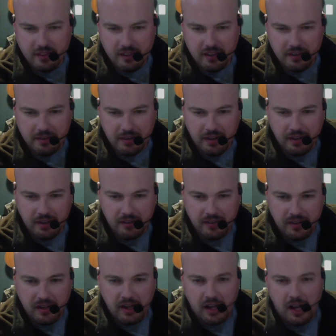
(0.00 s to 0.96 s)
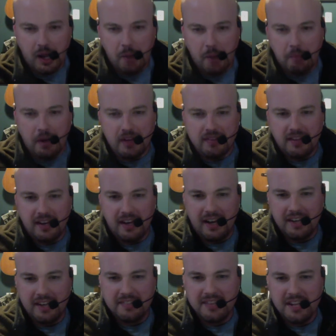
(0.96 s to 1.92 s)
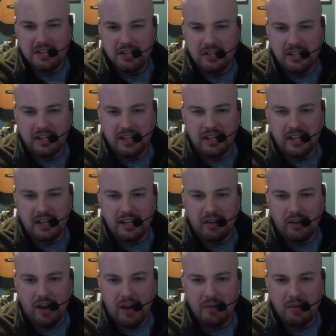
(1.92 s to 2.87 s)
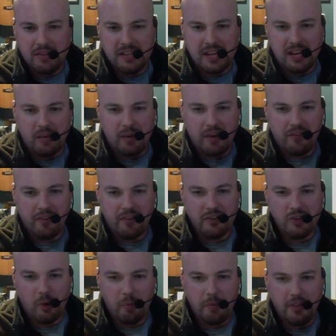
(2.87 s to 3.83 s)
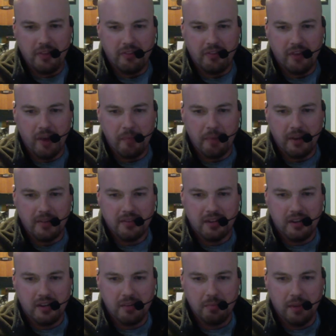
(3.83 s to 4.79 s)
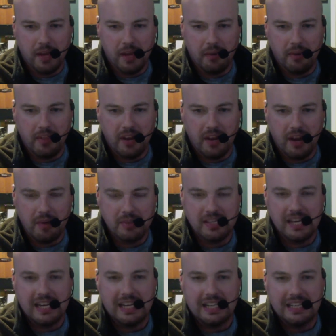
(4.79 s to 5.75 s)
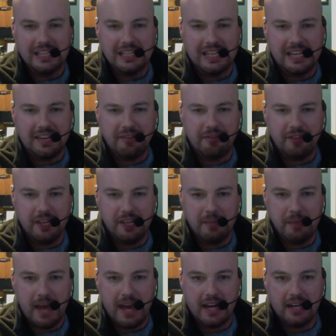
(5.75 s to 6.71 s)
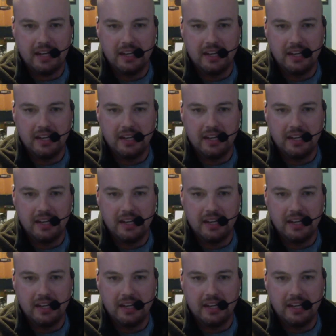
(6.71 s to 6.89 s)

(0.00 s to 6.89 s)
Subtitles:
There we go. But essentially, I was getting, when I first opened this up and I started playing with it, I was getting a lot of feedback